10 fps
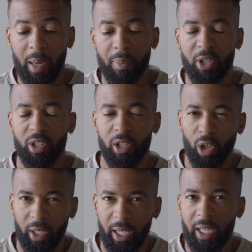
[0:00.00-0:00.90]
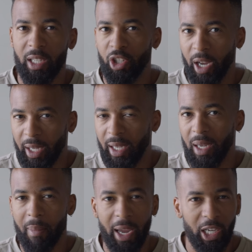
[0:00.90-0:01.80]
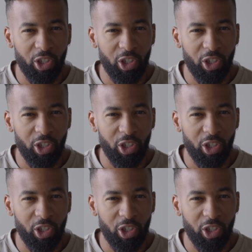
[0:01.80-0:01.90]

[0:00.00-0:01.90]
but just looking, checking, making